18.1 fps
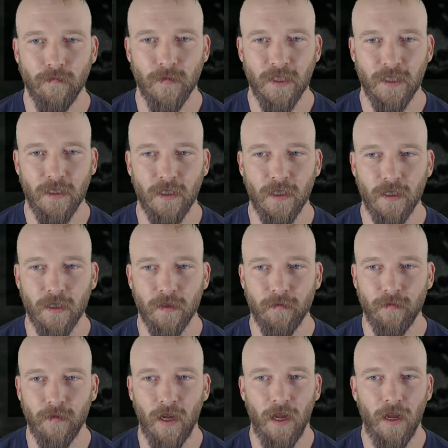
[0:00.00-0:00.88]

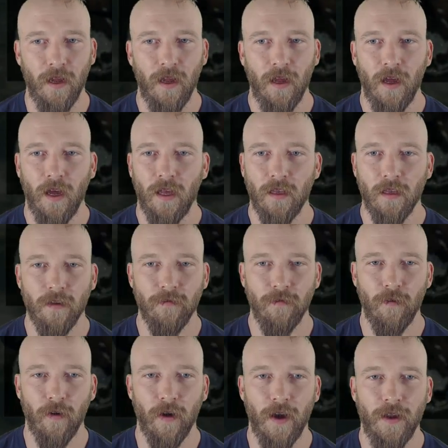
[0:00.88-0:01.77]
Midgar. I
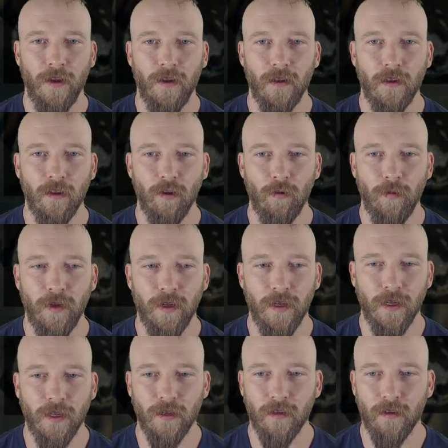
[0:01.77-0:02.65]
love grinding a little
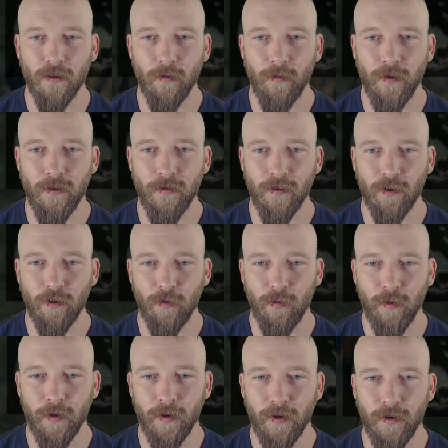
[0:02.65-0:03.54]
bit, getting a little bit of
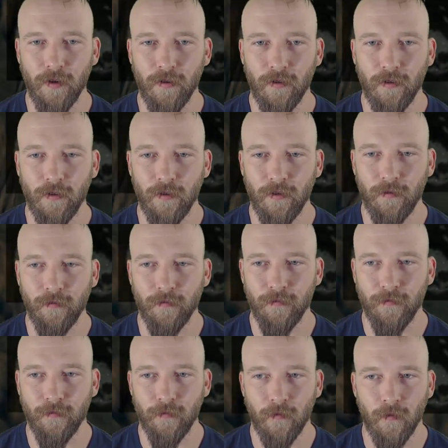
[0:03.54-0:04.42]
experience.
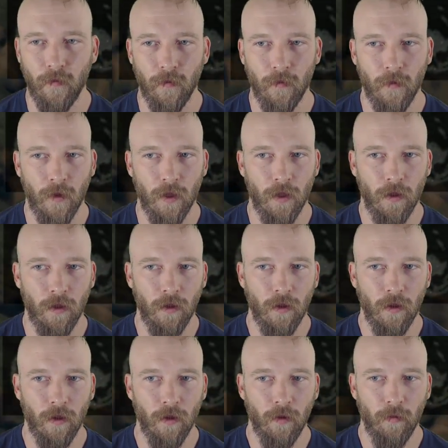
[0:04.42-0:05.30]

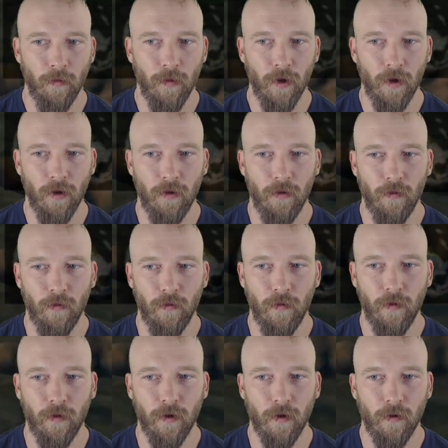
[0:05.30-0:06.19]
But
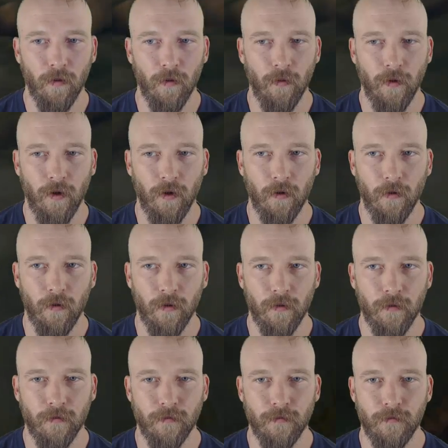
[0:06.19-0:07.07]
where were we
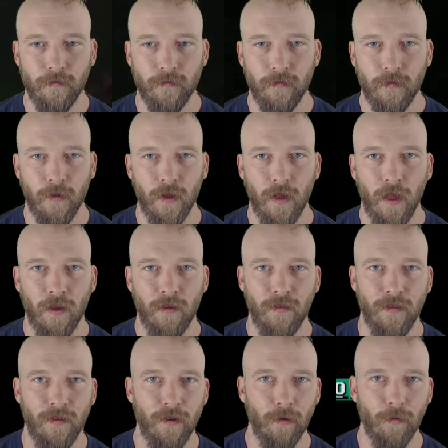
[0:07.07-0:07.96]
going?
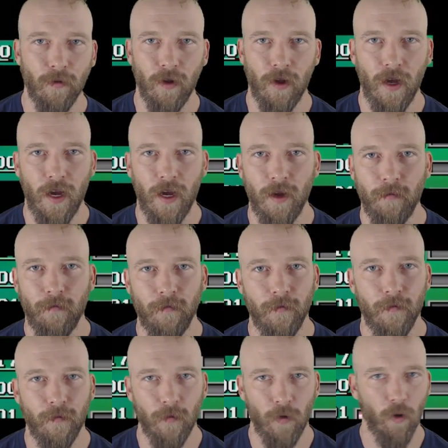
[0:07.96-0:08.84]
That's Nibelheim,
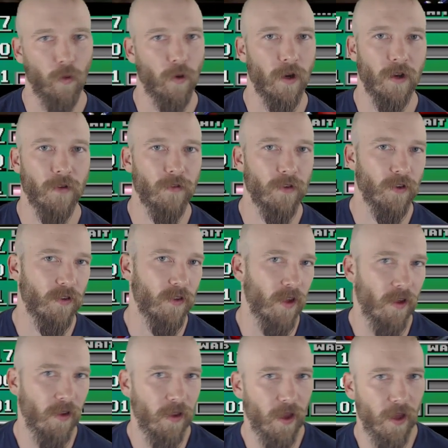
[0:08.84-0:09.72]
or whatever. It's
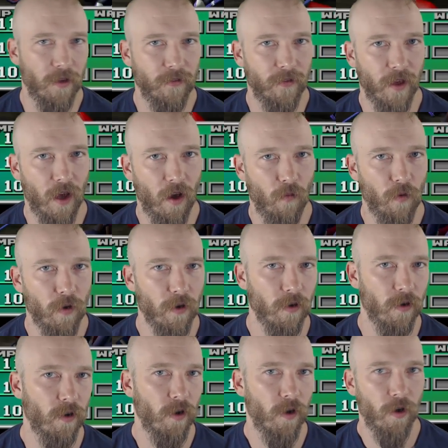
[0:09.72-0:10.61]
that town
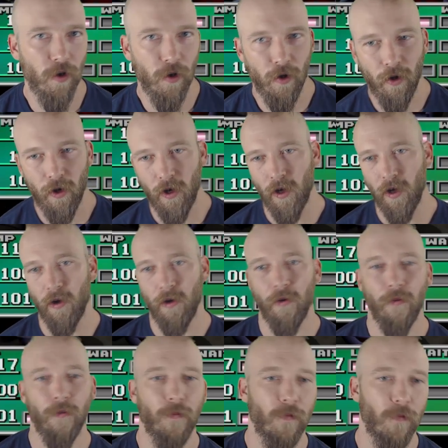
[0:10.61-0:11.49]
where
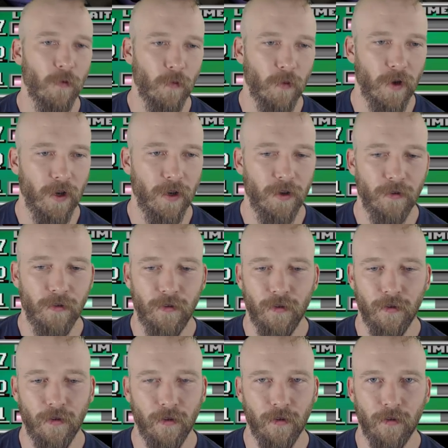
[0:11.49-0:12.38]
we ran
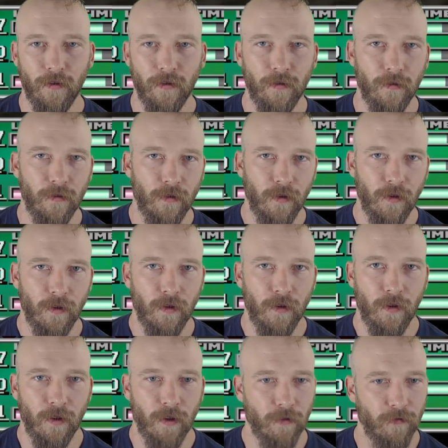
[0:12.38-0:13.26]
into the
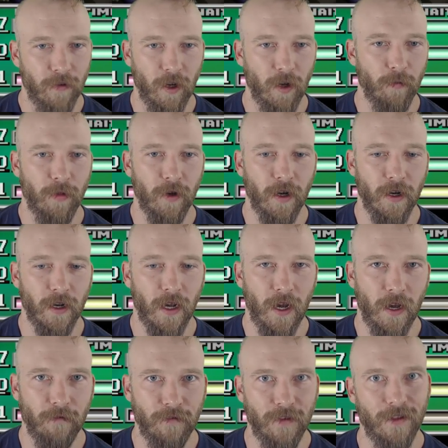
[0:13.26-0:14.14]
vampire
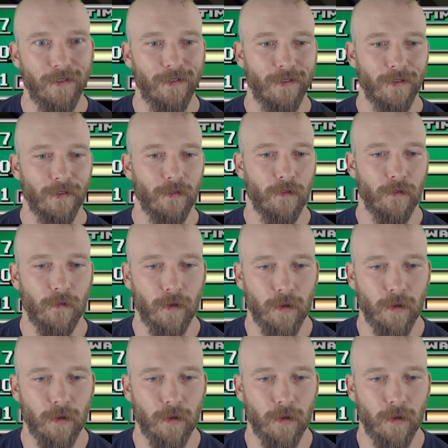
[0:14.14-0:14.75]
guy, Vincent.